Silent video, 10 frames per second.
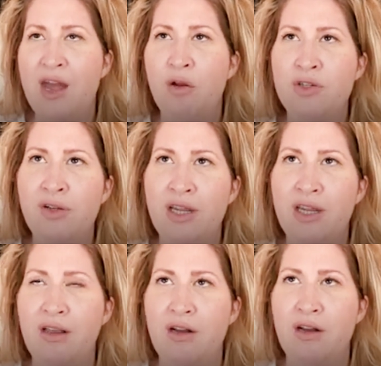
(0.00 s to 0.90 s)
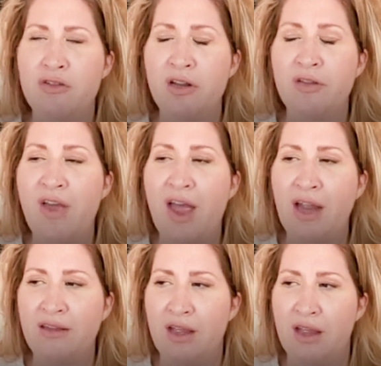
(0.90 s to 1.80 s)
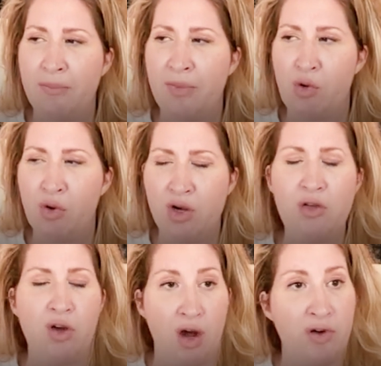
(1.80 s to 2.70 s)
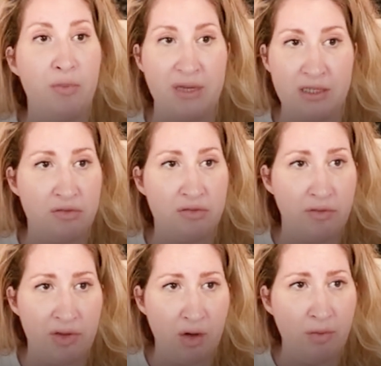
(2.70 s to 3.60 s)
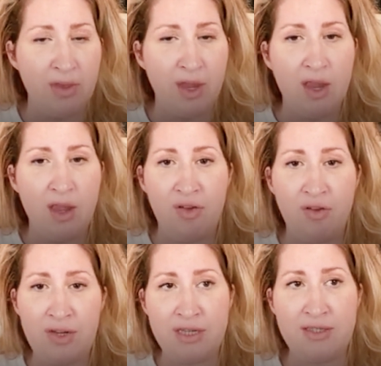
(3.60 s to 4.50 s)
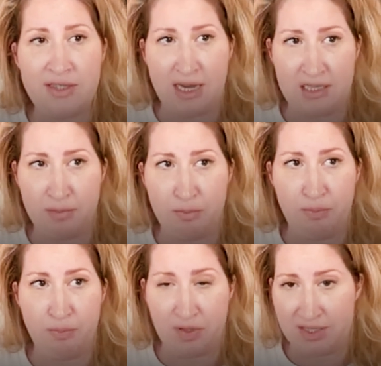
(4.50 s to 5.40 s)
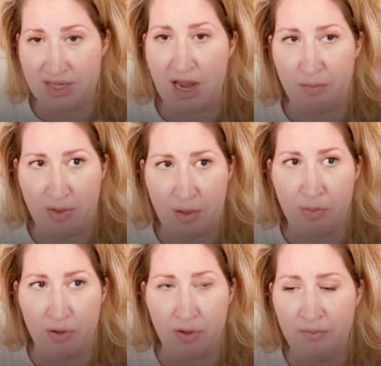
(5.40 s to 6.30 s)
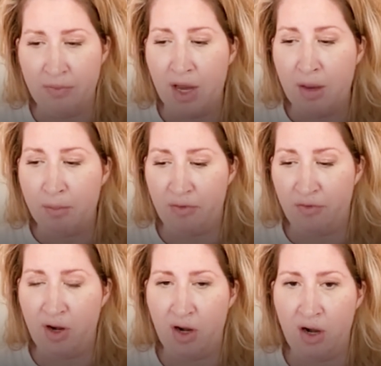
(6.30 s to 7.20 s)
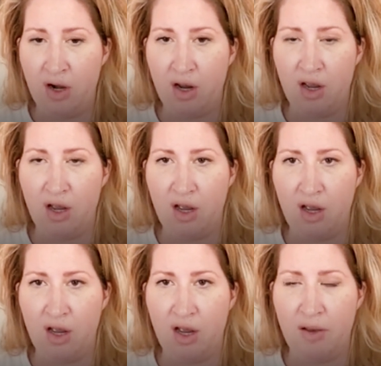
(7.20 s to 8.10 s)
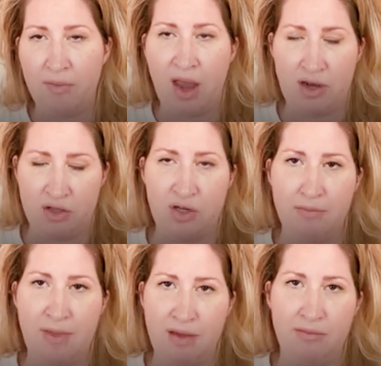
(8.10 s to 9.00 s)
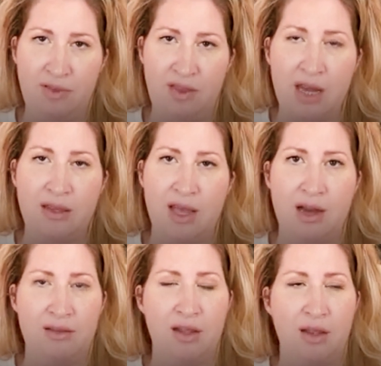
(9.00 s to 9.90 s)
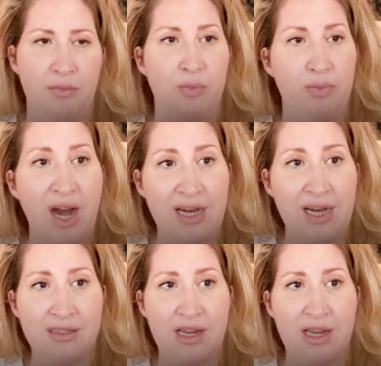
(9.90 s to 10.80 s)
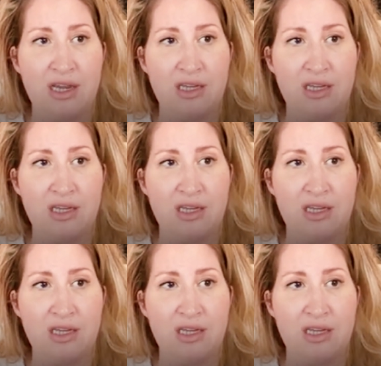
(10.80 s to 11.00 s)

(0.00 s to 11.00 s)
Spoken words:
And also, like an interesting fact, according to Harvard Business Review, 56% people prefer actually think that the price